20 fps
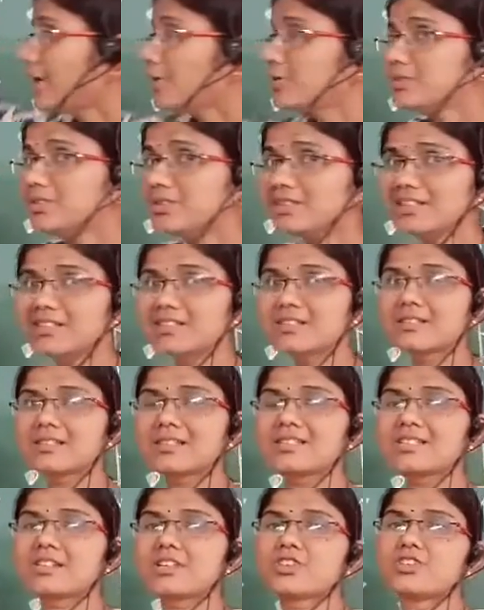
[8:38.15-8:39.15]
How the
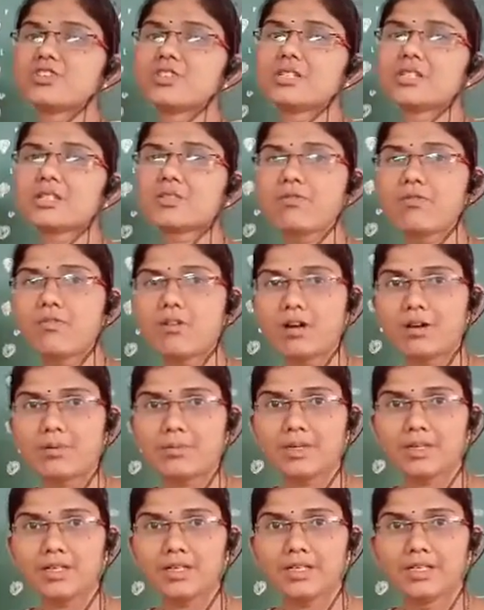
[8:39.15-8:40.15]
crystal structure is
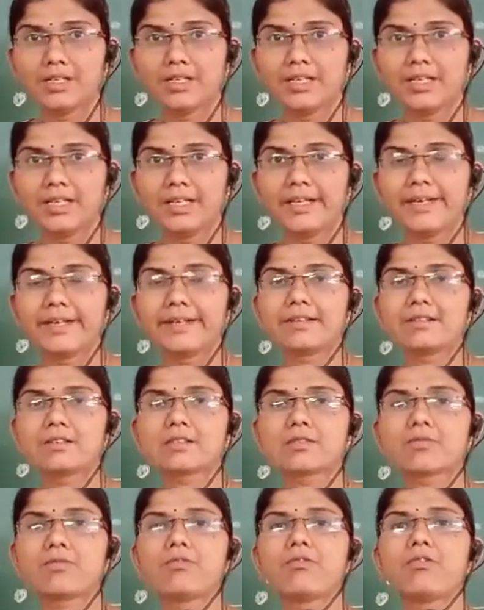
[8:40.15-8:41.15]
formed? It
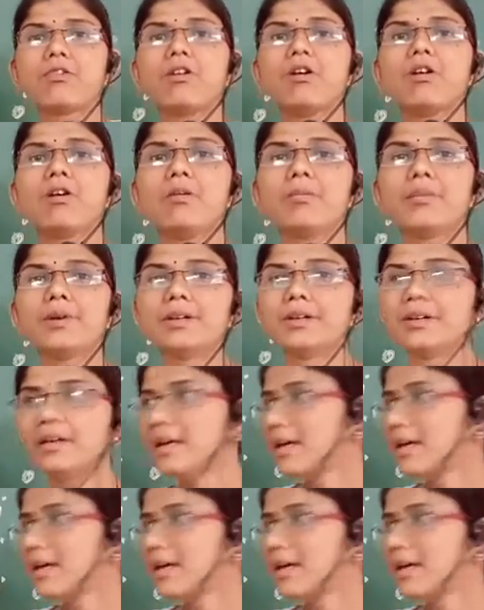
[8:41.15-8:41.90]
is formed